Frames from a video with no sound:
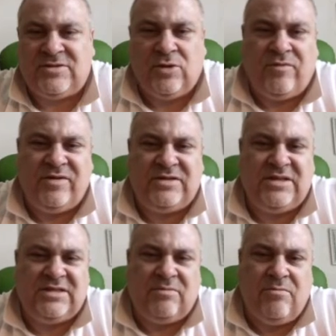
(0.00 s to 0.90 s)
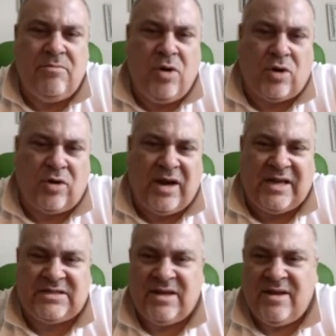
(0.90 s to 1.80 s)
So this is more or
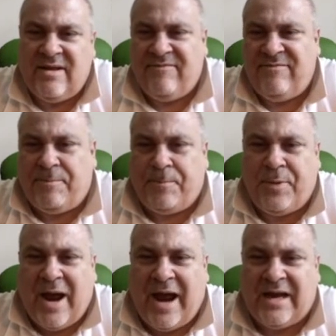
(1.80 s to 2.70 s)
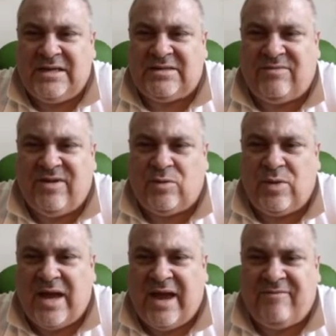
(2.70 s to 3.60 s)
less the price that
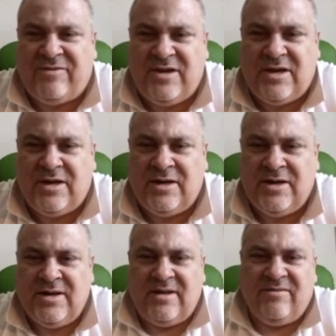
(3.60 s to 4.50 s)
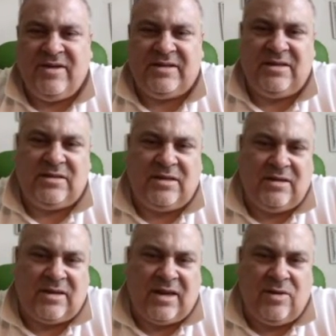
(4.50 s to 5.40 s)
we have here, that it
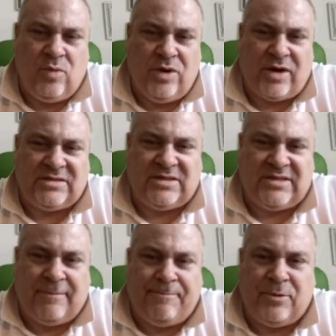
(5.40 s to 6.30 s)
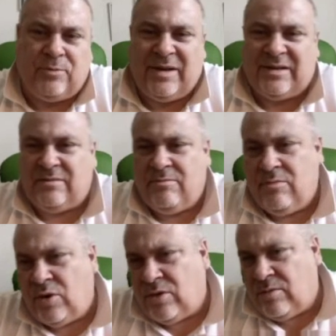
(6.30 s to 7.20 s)
can work as a support, but
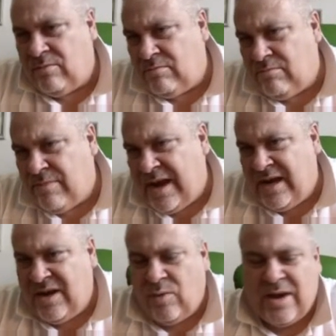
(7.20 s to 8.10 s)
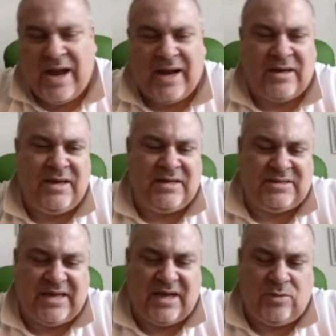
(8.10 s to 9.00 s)
mainly we are in a
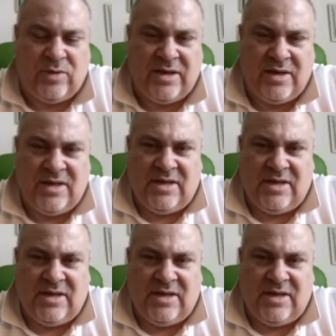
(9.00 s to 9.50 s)
sideway.